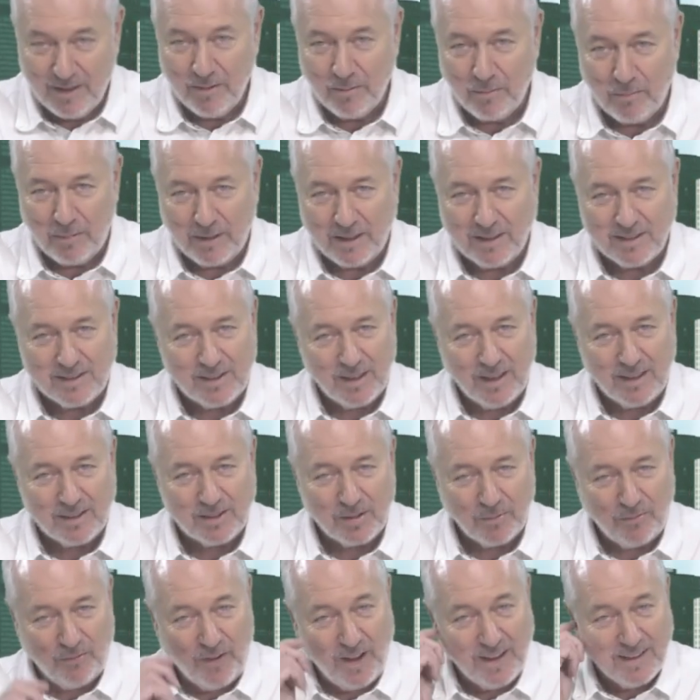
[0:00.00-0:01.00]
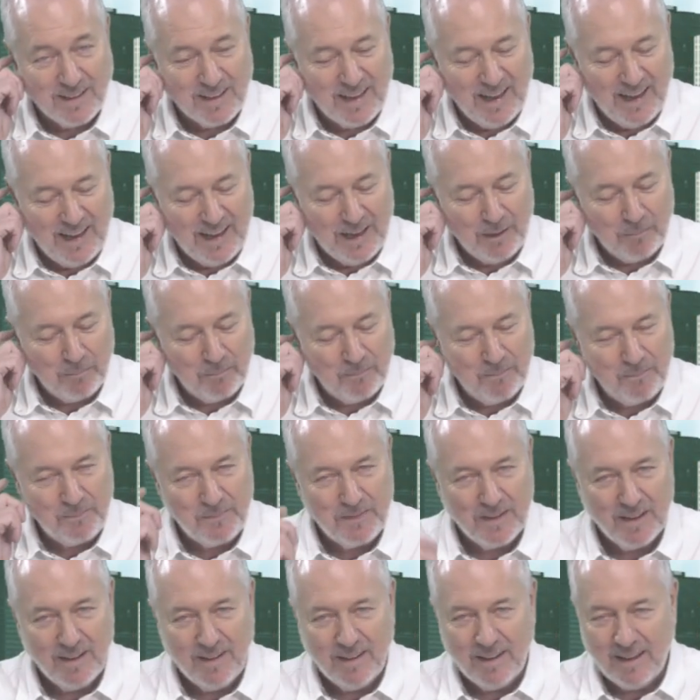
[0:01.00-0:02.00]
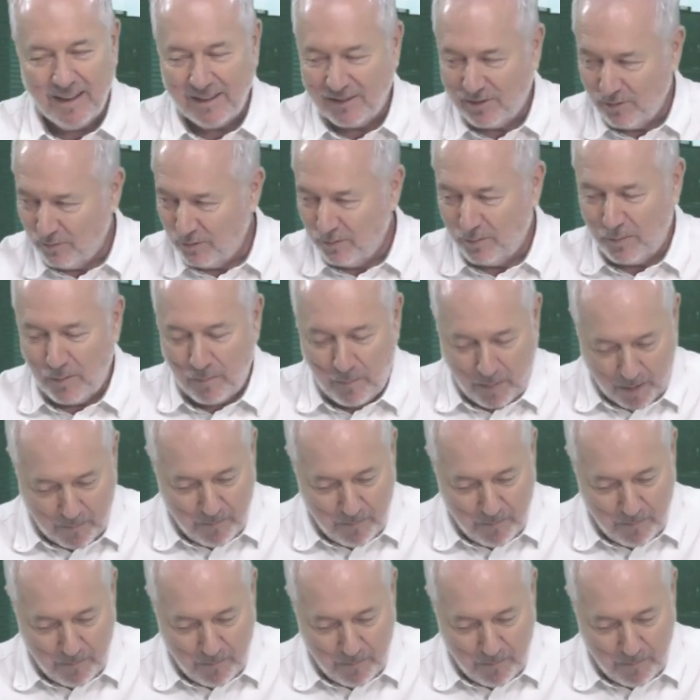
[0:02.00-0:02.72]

But it's a fun game. And so with my